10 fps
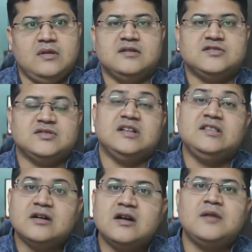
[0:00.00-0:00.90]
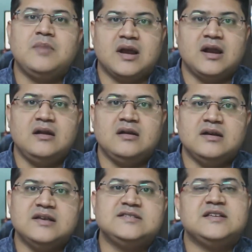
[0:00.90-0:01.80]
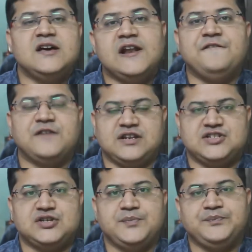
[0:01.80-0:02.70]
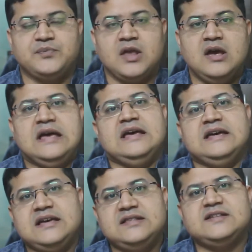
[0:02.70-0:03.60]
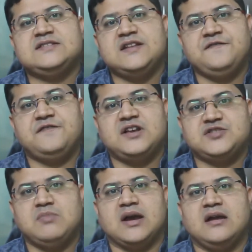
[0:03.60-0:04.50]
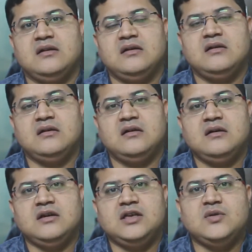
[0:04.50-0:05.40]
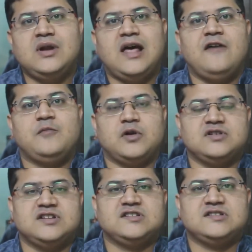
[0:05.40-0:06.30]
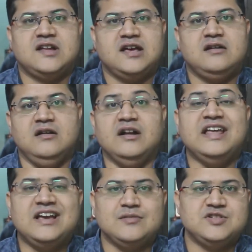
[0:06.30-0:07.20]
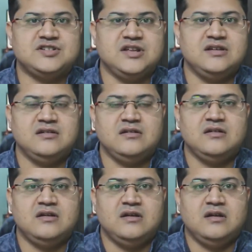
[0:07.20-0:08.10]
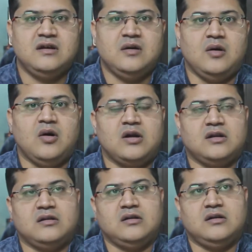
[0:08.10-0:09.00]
So the third bucket is refresh. In this refresh bucket, you will have projects like decommissioning or